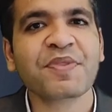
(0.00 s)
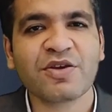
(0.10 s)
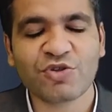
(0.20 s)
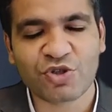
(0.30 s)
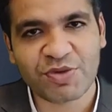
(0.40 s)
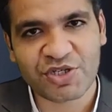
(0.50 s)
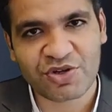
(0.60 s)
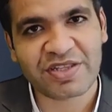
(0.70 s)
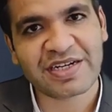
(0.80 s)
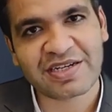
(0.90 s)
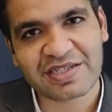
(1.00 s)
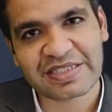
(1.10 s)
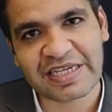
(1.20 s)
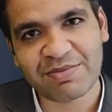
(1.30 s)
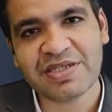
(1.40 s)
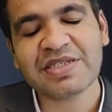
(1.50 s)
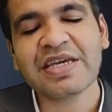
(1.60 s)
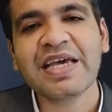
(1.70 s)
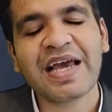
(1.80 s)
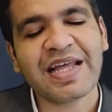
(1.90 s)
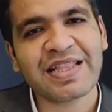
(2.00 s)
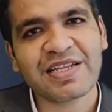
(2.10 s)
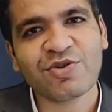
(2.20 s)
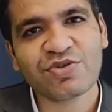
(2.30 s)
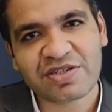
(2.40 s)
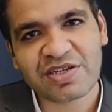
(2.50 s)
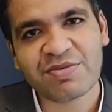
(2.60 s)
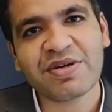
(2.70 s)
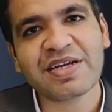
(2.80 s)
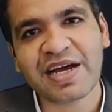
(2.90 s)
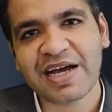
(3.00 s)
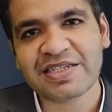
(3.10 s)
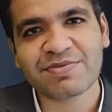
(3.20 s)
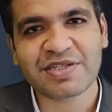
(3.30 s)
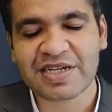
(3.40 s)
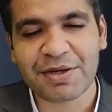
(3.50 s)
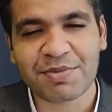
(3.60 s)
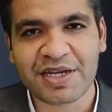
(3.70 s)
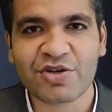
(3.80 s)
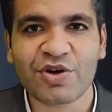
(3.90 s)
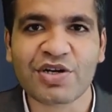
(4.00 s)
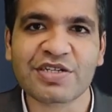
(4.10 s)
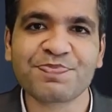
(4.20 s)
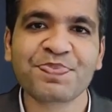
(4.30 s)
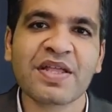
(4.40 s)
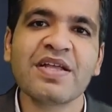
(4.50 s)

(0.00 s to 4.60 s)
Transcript: You should be sure that it is scabies and then use the treatment as prescribed by your doctor.